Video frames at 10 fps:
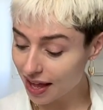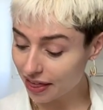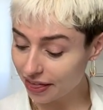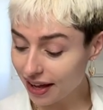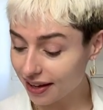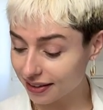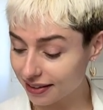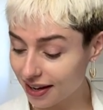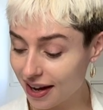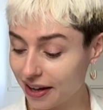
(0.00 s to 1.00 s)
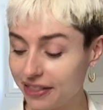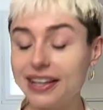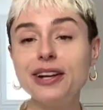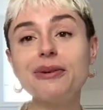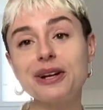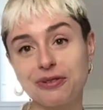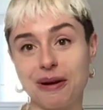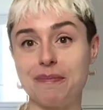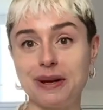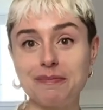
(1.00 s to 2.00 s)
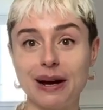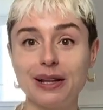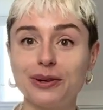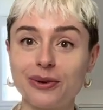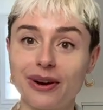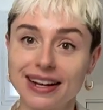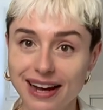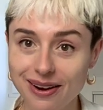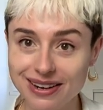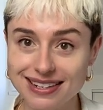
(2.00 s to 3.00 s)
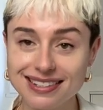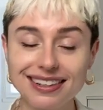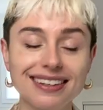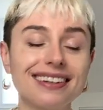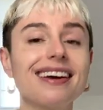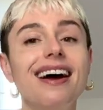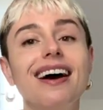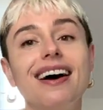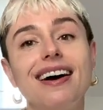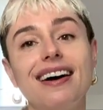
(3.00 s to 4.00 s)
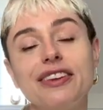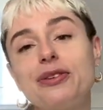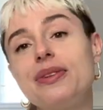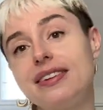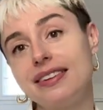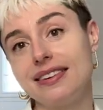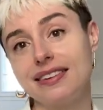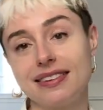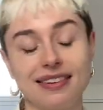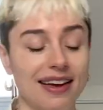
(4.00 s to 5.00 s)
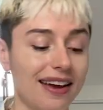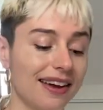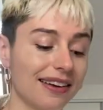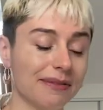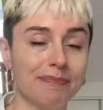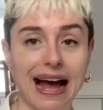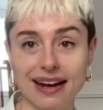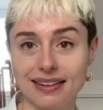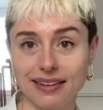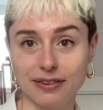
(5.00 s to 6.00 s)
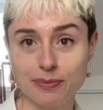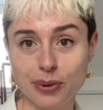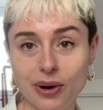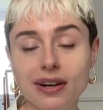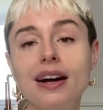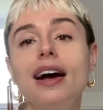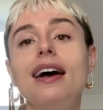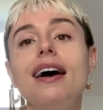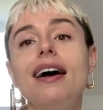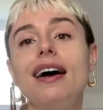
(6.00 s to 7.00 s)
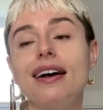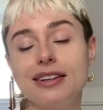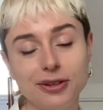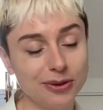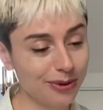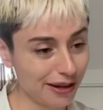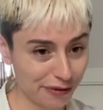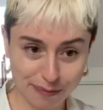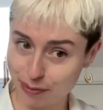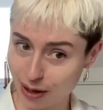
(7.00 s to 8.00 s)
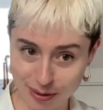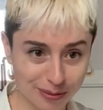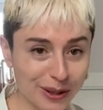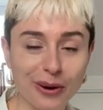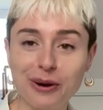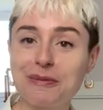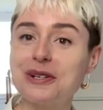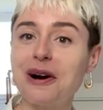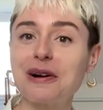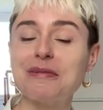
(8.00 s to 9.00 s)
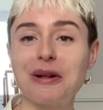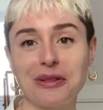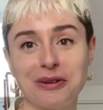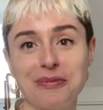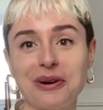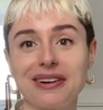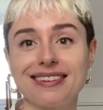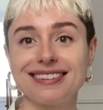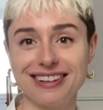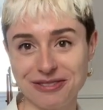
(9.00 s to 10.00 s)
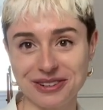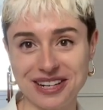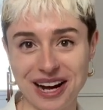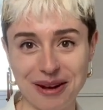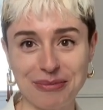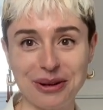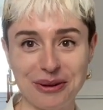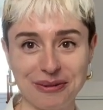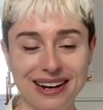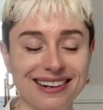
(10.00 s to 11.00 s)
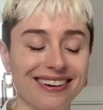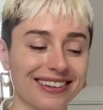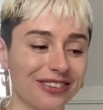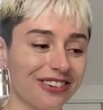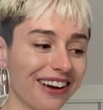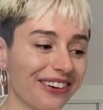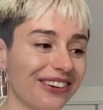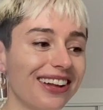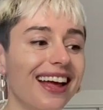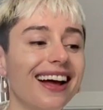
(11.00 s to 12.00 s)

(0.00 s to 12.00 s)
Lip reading: Then, The Hearing Trumpet by Leonora Carrington. So this is a backlist book. You have probably heard me talk about this book several times already on this channel.